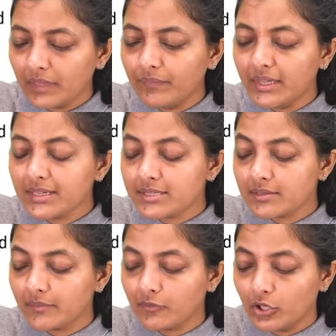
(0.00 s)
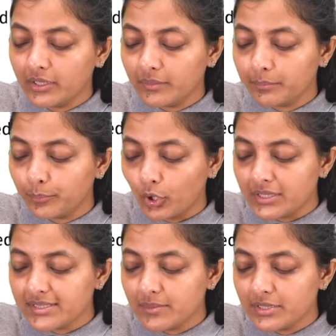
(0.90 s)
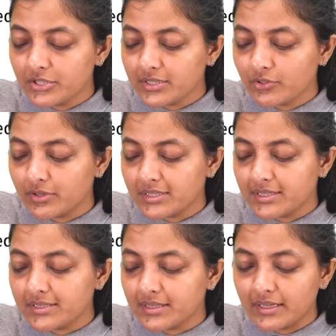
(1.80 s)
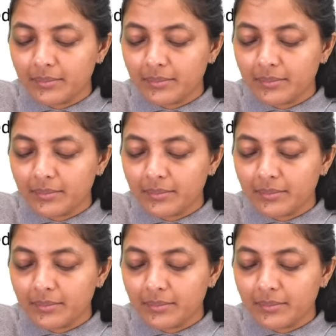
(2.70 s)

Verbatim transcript: Next, what policy measures, so this is the